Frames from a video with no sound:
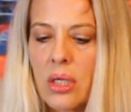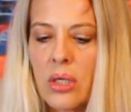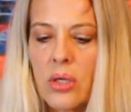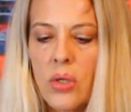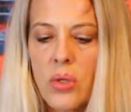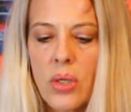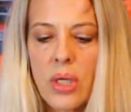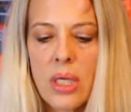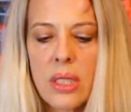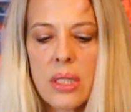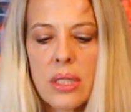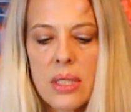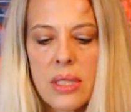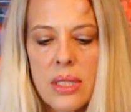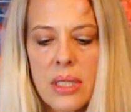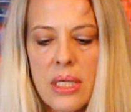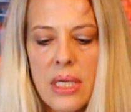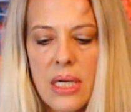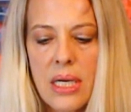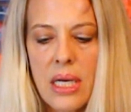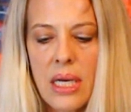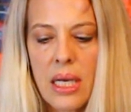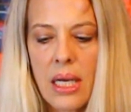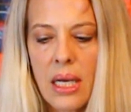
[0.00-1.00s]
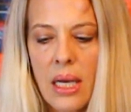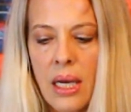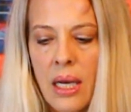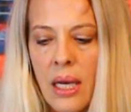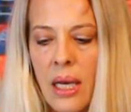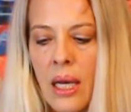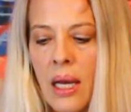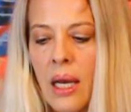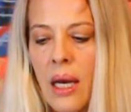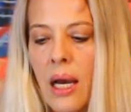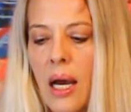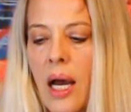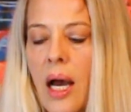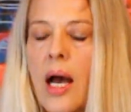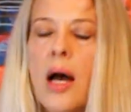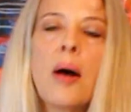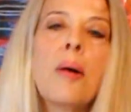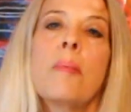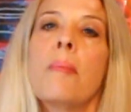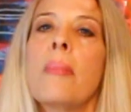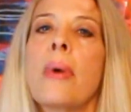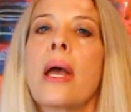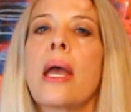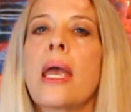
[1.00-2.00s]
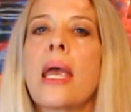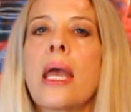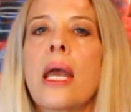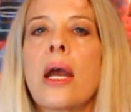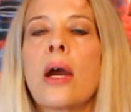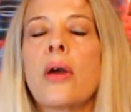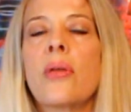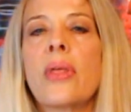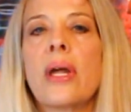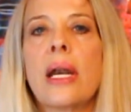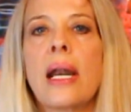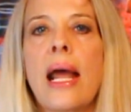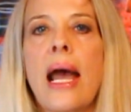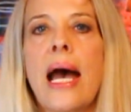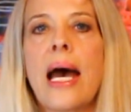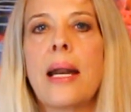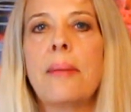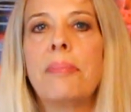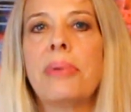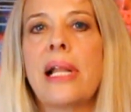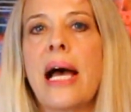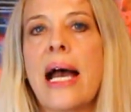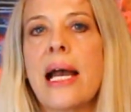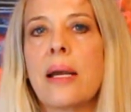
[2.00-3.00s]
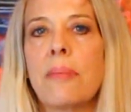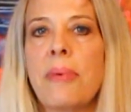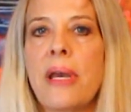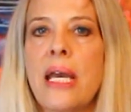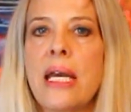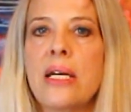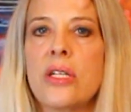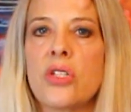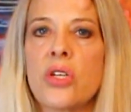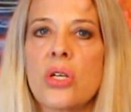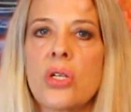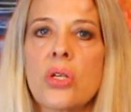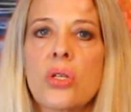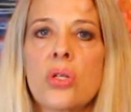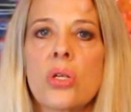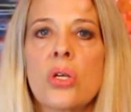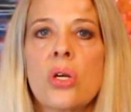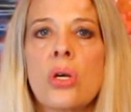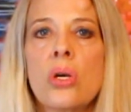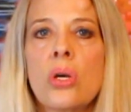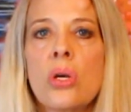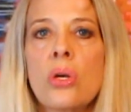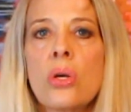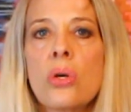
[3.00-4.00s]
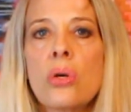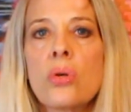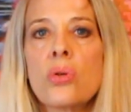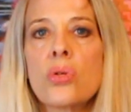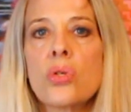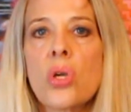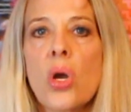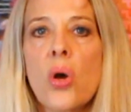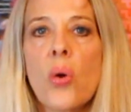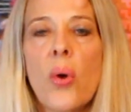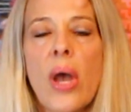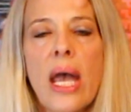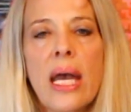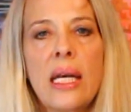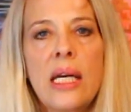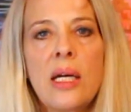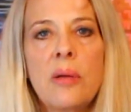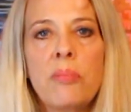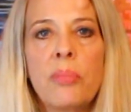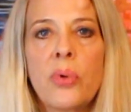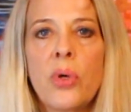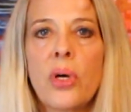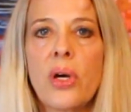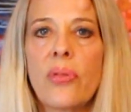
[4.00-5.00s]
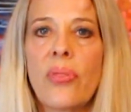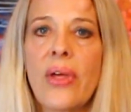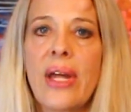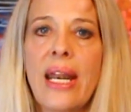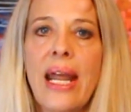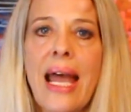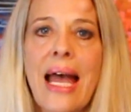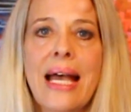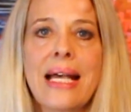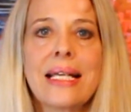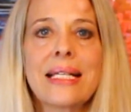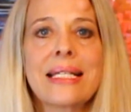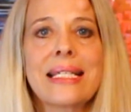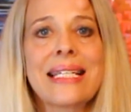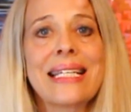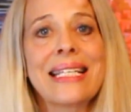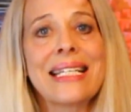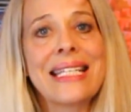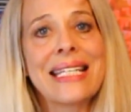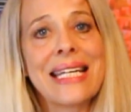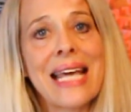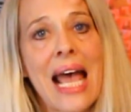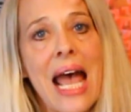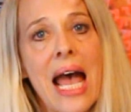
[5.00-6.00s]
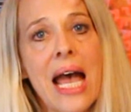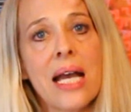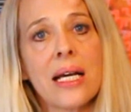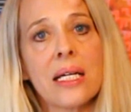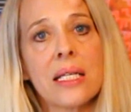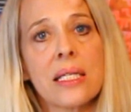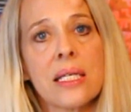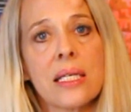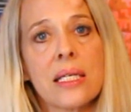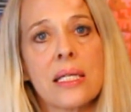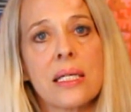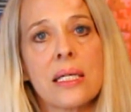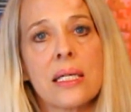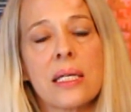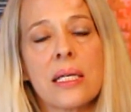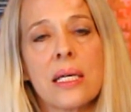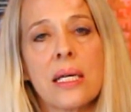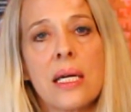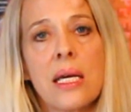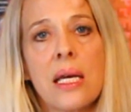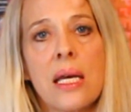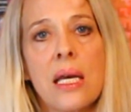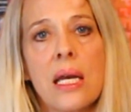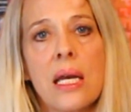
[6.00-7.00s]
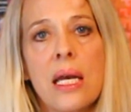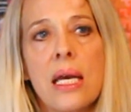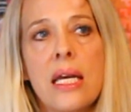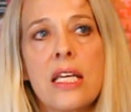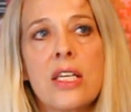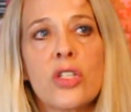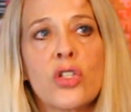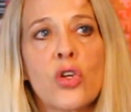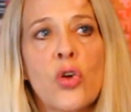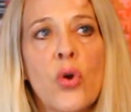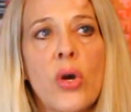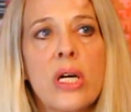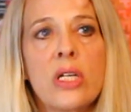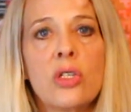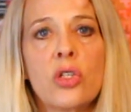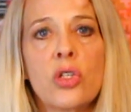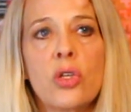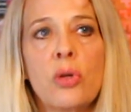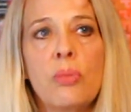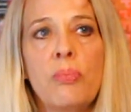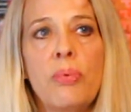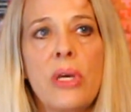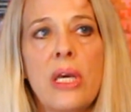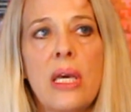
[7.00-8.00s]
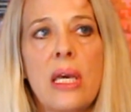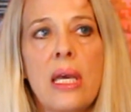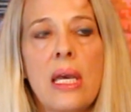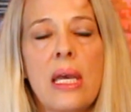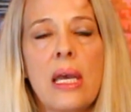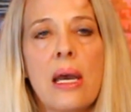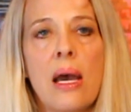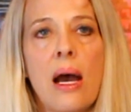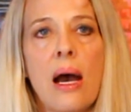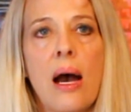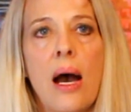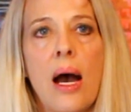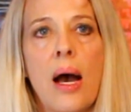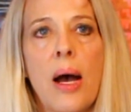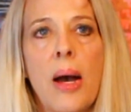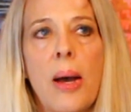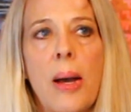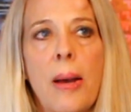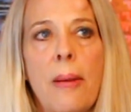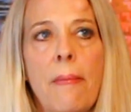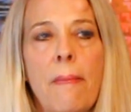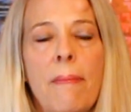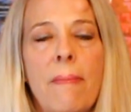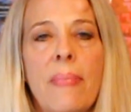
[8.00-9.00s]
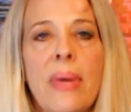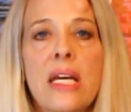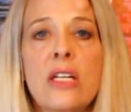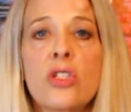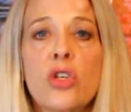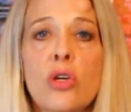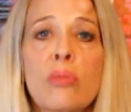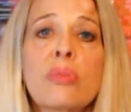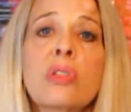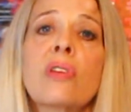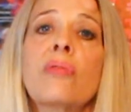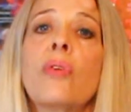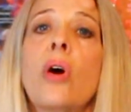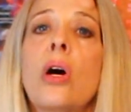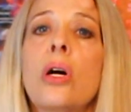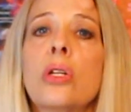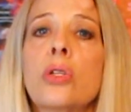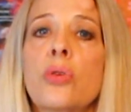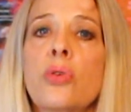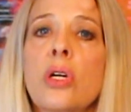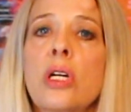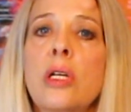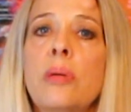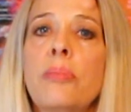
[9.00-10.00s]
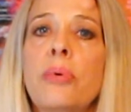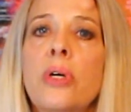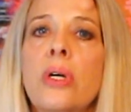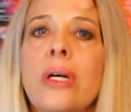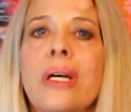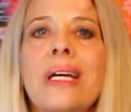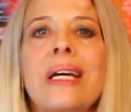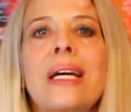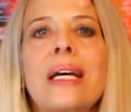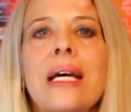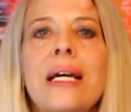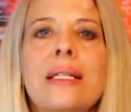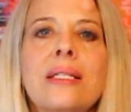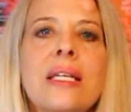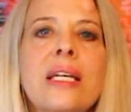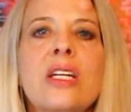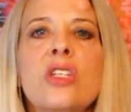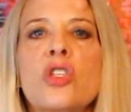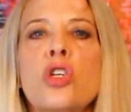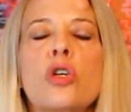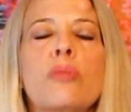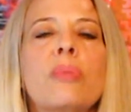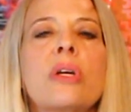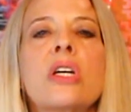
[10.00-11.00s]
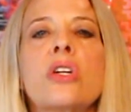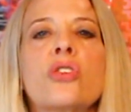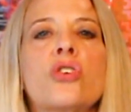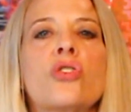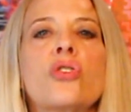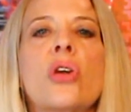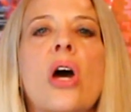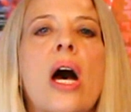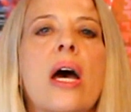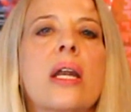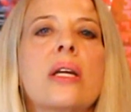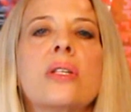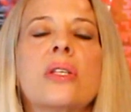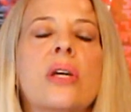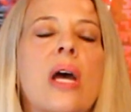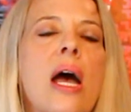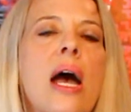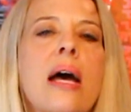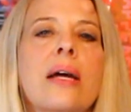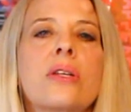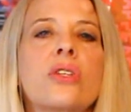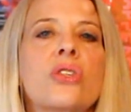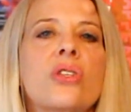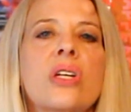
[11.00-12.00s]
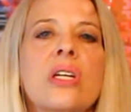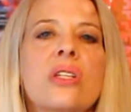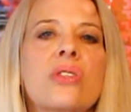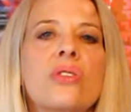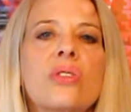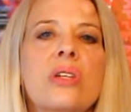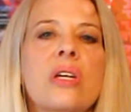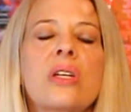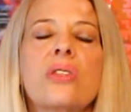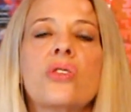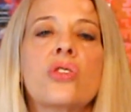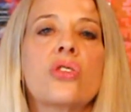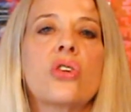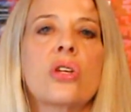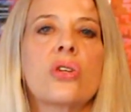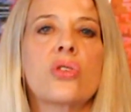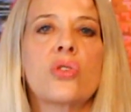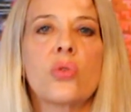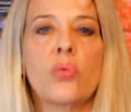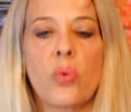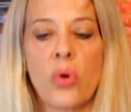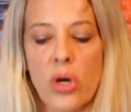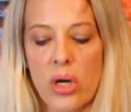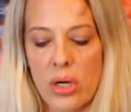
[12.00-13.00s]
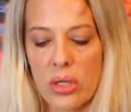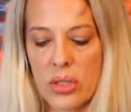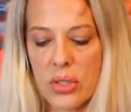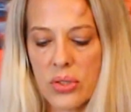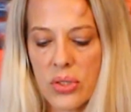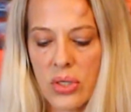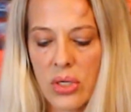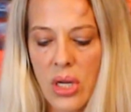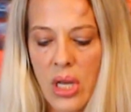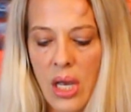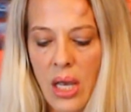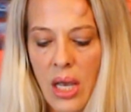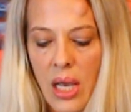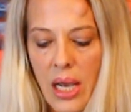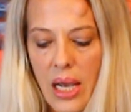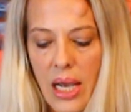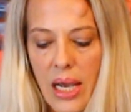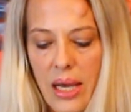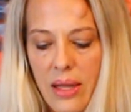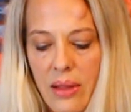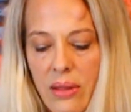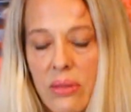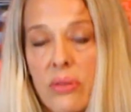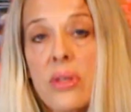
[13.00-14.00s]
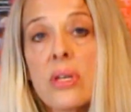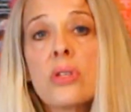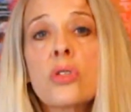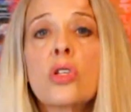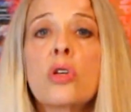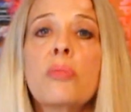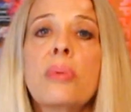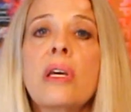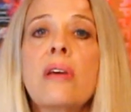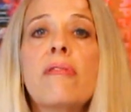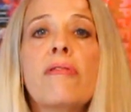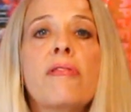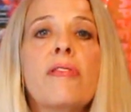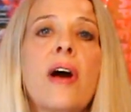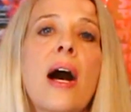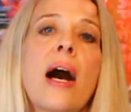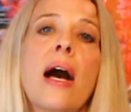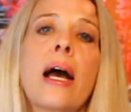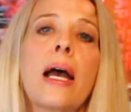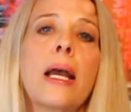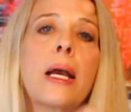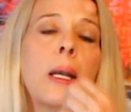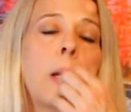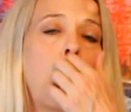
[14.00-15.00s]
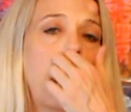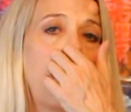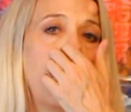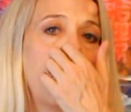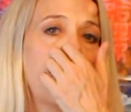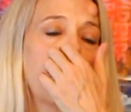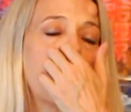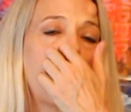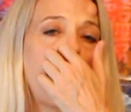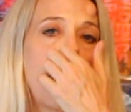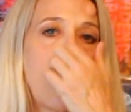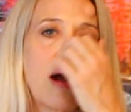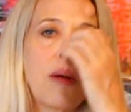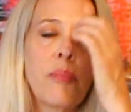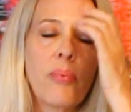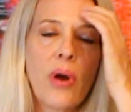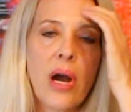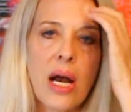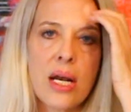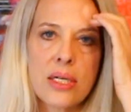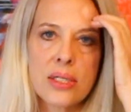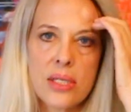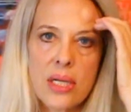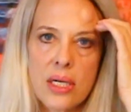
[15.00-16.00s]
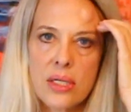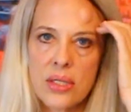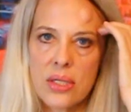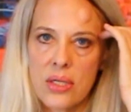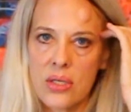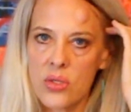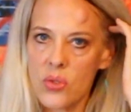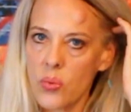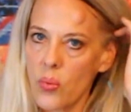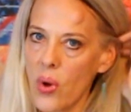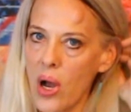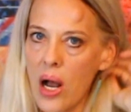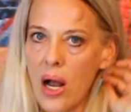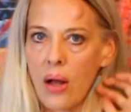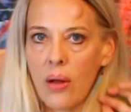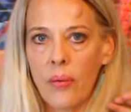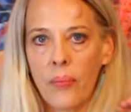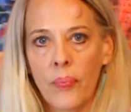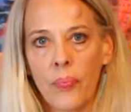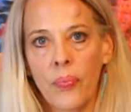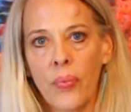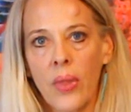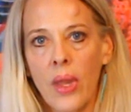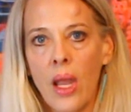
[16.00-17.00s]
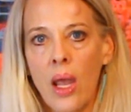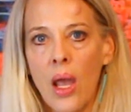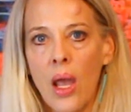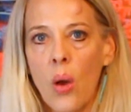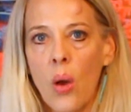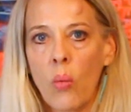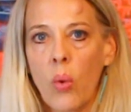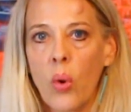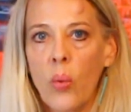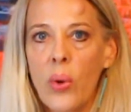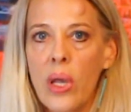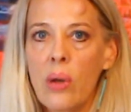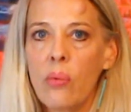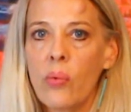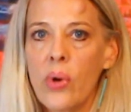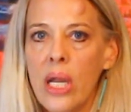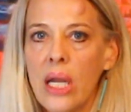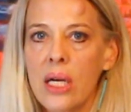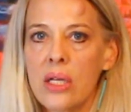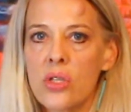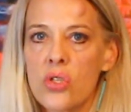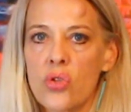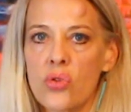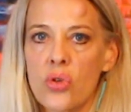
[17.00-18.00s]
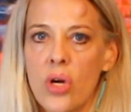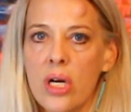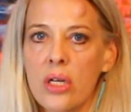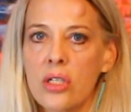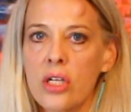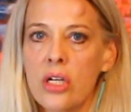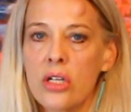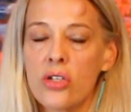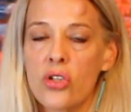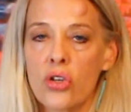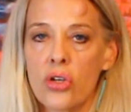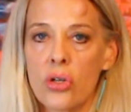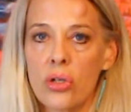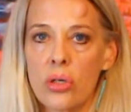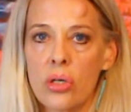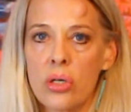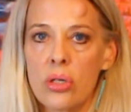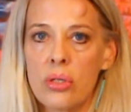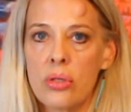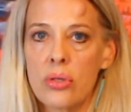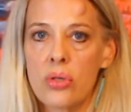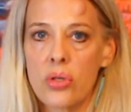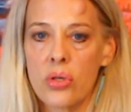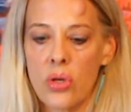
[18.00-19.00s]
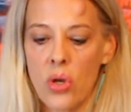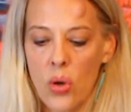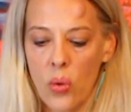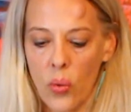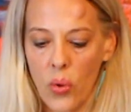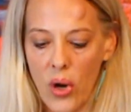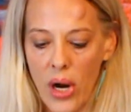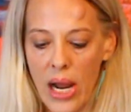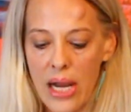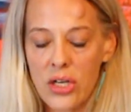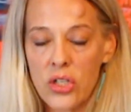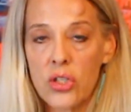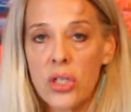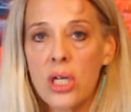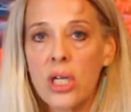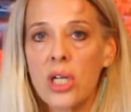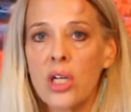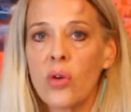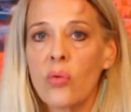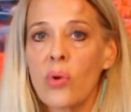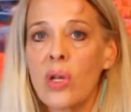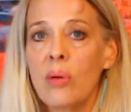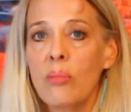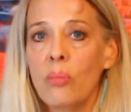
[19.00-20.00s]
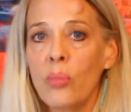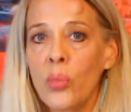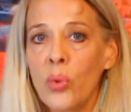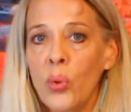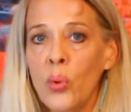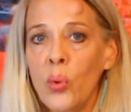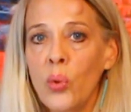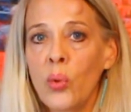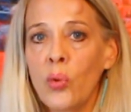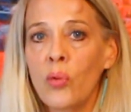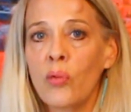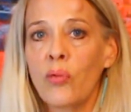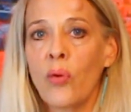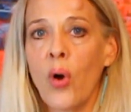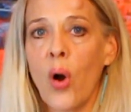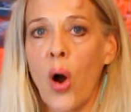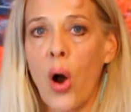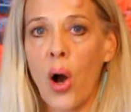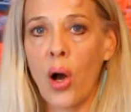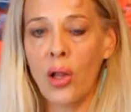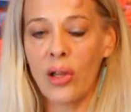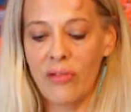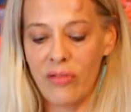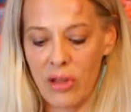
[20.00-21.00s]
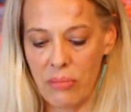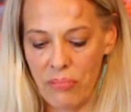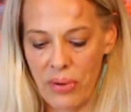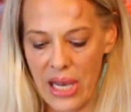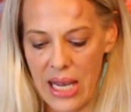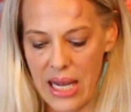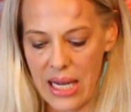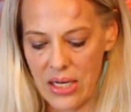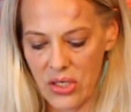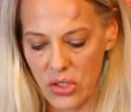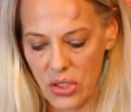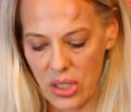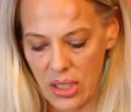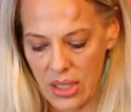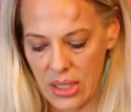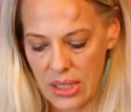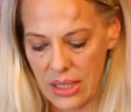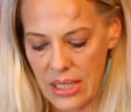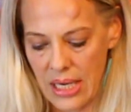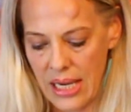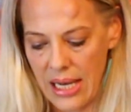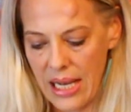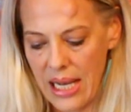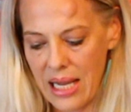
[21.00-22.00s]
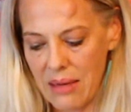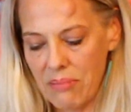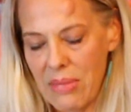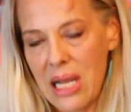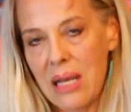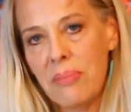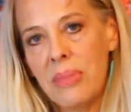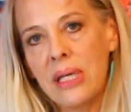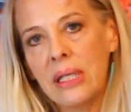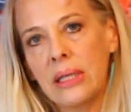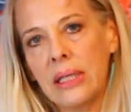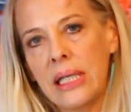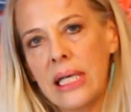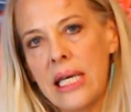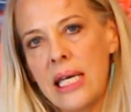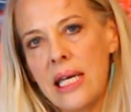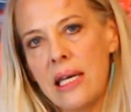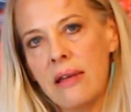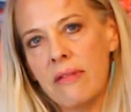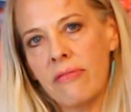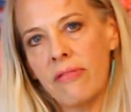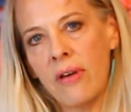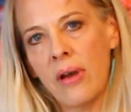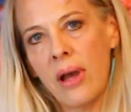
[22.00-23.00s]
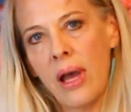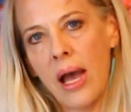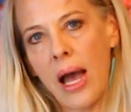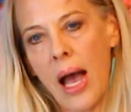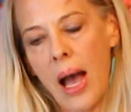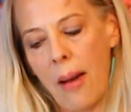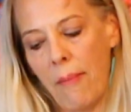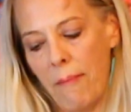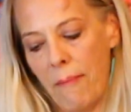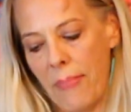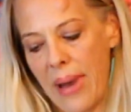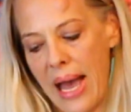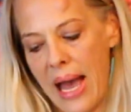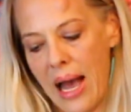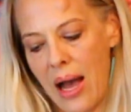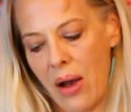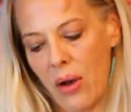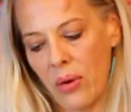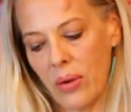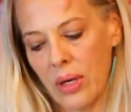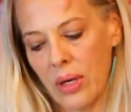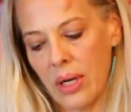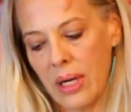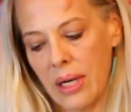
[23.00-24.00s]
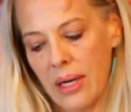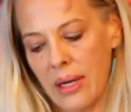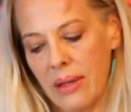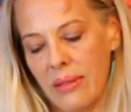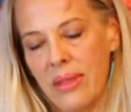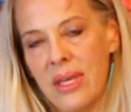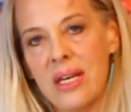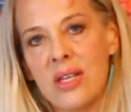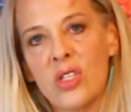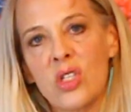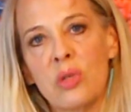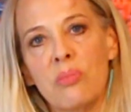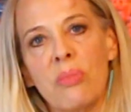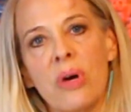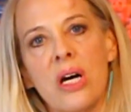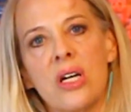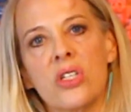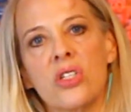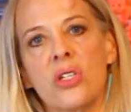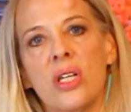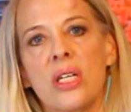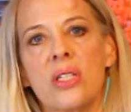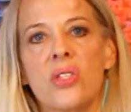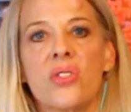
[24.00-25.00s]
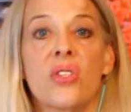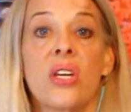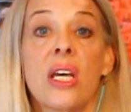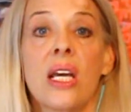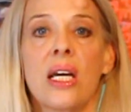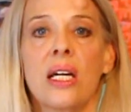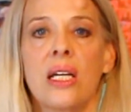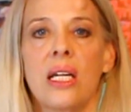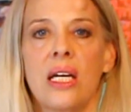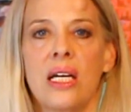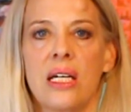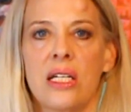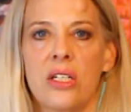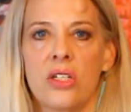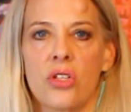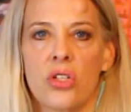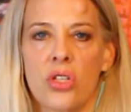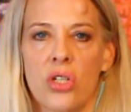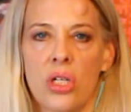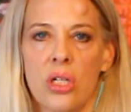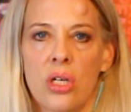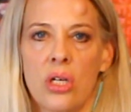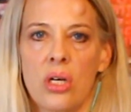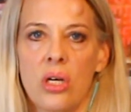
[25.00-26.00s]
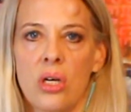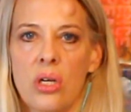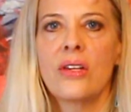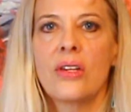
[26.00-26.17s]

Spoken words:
You can see here that it had black pages. So any book that has text is going to be, in terms of altering a book, it's easier because you're not attached. It's just words. And this will be fine for our process as well. When we reconstruct our journals, we're actually going to remove all of the pages and maybe leave about this much, let's say an inch.